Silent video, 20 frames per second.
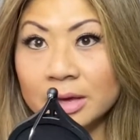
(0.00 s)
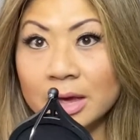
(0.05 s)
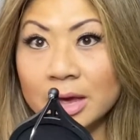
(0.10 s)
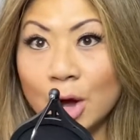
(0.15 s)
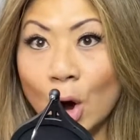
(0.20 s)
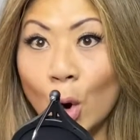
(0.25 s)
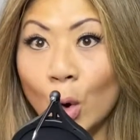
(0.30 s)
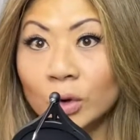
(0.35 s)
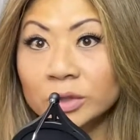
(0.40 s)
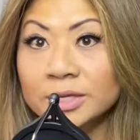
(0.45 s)

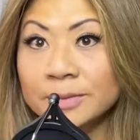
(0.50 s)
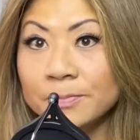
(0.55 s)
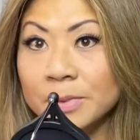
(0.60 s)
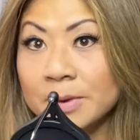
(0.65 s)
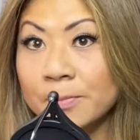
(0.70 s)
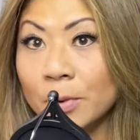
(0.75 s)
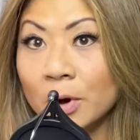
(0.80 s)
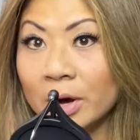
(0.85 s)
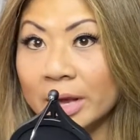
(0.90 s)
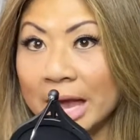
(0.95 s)
holding
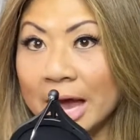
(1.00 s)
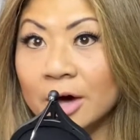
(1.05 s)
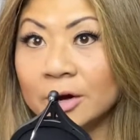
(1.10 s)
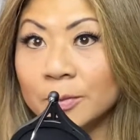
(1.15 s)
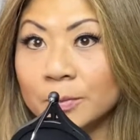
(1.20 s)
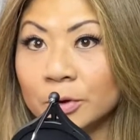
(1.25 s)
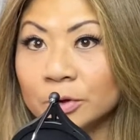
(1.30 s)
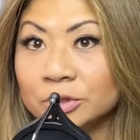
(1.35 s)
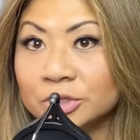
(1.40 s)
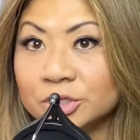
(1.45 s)
people
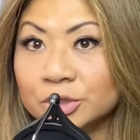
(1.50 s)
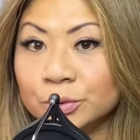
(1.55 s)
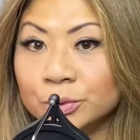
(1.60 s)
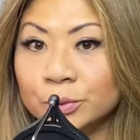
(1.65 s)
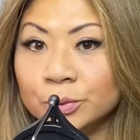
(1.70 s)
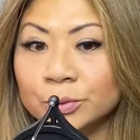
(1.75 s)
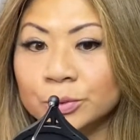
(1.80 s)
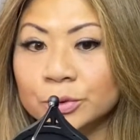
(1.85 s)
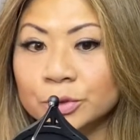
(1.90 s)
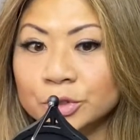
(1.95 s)
accountable
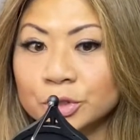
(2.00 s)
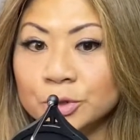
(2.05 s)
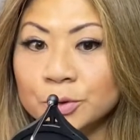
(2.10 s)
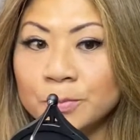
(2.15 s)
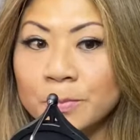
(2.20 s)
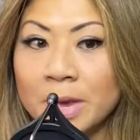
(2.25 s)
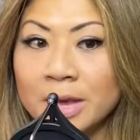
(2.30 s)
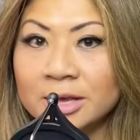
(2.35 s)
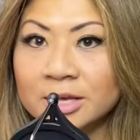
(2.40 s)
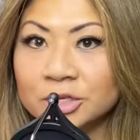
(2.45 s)
to
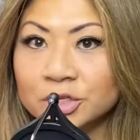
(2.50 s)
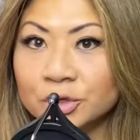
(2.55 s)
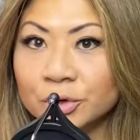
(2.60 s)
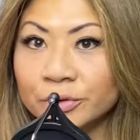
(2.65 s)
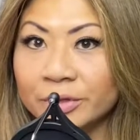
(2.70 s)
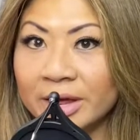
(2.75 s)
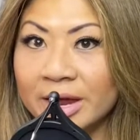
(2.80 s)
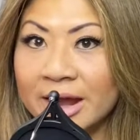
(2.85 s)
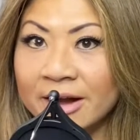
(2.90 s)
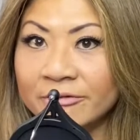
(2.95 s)
making sure
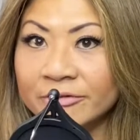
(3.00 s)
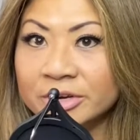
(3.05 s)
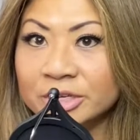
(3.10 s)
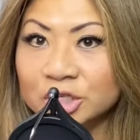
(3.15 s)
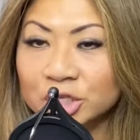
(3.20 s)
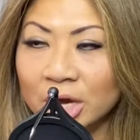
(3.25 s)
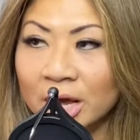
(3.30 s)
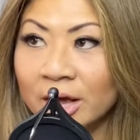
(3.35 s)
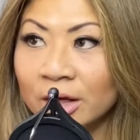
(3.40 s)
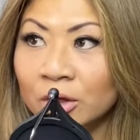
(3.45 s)
that every
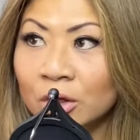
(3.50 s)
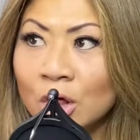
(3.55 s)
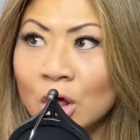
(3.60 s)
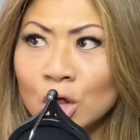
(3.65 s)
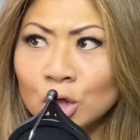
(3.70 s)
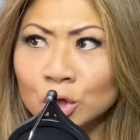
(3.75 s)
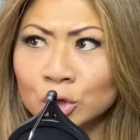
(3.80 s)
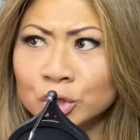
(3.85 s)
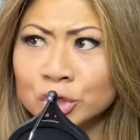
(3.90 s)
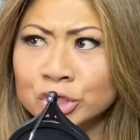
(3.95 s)
child
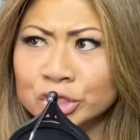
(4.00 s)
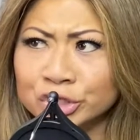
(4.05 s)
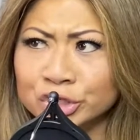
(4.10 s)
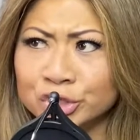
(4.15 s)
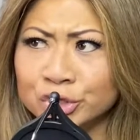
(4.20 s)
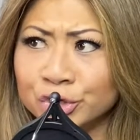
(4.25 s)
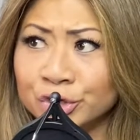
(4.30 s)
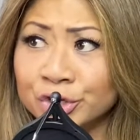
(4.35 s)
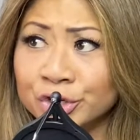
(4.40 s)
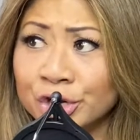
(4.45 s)
learns a
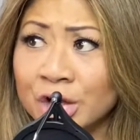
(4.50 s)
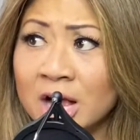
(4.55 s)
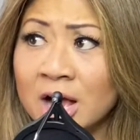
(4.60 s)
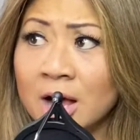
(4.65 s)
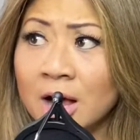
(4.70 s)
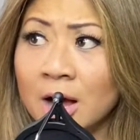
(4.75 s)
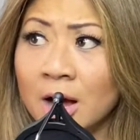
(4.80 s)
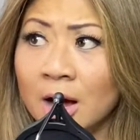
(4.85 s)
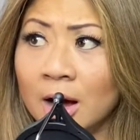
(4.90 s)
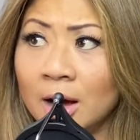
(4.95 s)
certain
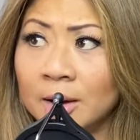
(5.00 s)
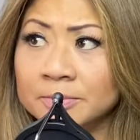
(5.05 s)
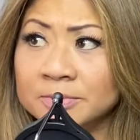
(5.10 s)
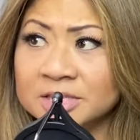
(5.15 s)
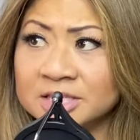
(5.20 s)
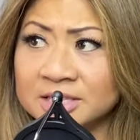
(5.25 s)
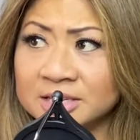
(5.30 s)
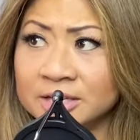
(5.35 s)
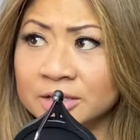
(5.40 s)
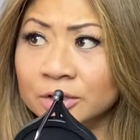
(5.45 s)

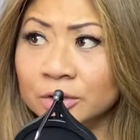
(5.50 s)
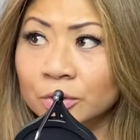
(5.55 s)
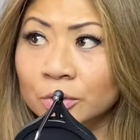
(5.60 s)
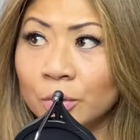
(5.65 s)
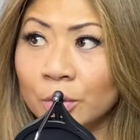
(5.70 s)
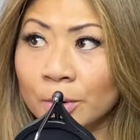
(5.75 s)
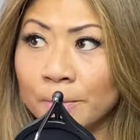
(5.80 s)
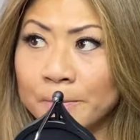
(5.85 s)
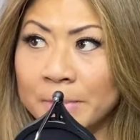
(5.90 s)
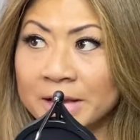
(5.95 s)
skill
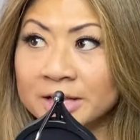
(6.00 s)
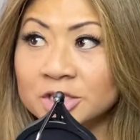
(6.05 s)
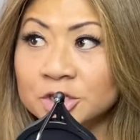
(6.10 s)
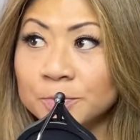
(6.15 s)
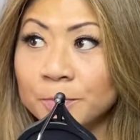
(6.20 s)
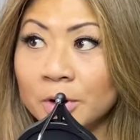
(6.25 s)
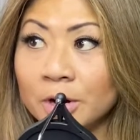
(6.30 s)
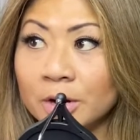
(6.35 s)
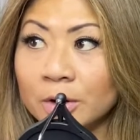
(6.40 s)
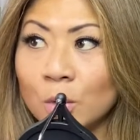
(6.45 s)
or
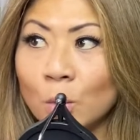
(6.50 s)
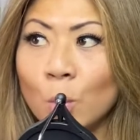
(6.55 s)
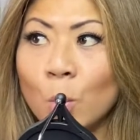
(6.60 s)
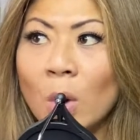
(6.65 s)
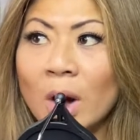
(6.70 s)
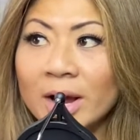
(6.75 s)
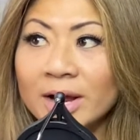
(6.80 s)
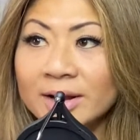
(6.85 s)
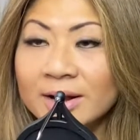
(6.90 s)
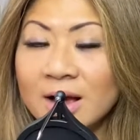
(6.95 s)
benchmark.
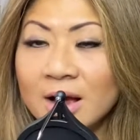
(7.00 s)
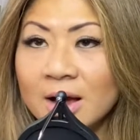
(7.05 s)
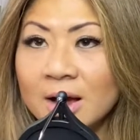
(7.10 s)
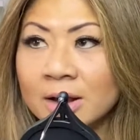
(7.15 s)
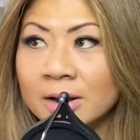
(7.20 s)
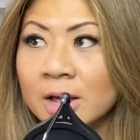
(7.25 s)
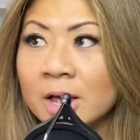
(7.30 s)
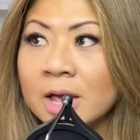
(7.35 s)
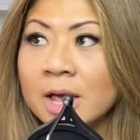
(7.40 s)
Why not?